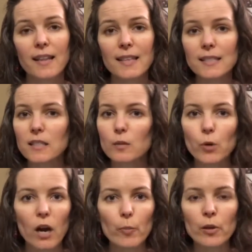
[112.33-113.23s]
This is a
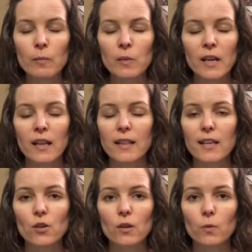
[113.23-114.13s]
problem
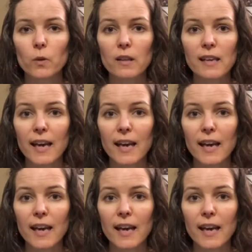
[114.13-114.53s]
that you can really